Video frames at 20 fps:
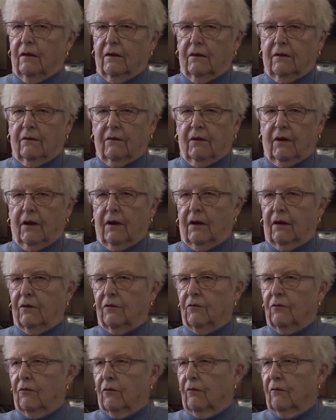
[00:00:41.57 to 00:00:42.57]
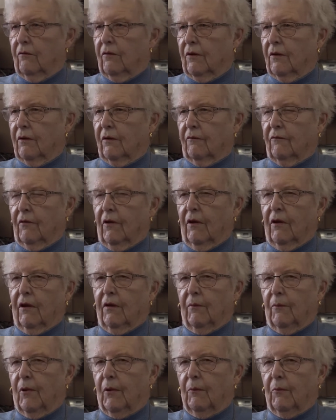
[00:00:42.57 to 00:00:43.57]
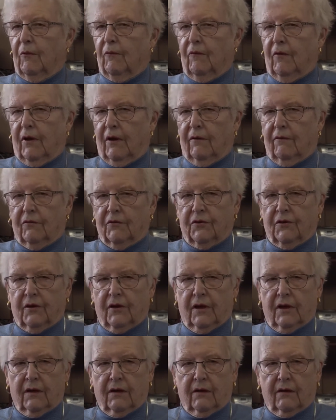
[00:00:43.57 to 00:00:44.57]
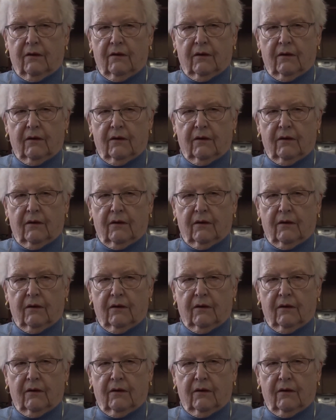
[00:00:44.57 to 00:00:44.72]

He had a sort of I remember when I was a kid,